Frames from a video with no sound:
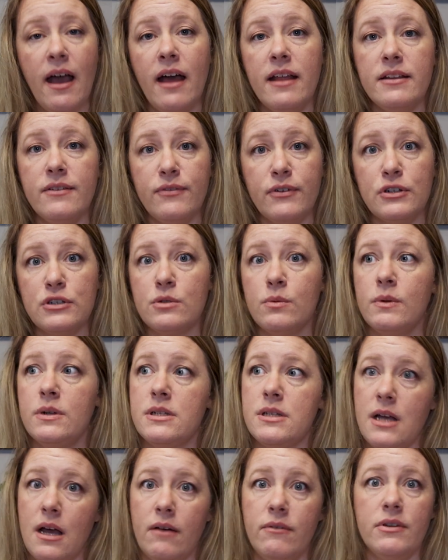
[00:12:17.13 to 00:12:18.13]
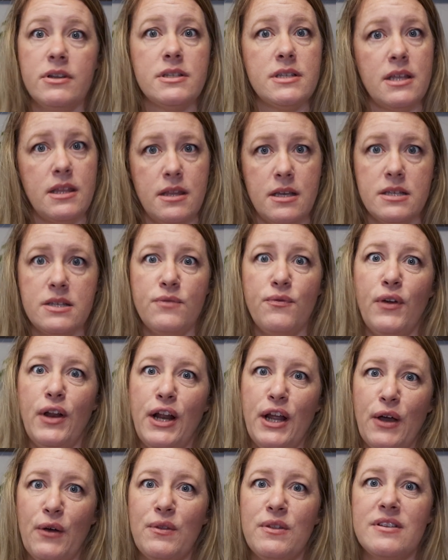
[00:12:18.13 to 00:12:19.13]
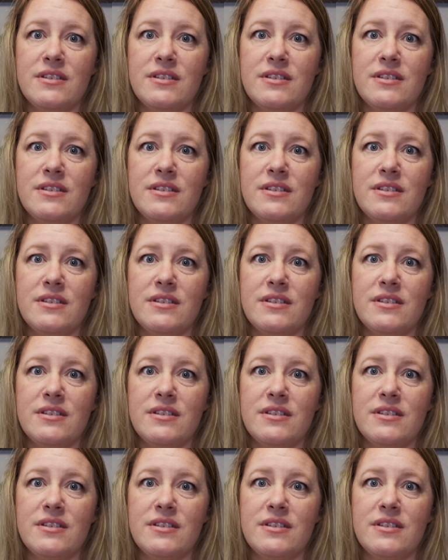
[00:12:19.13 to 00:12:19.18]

And the first one is obviously this video,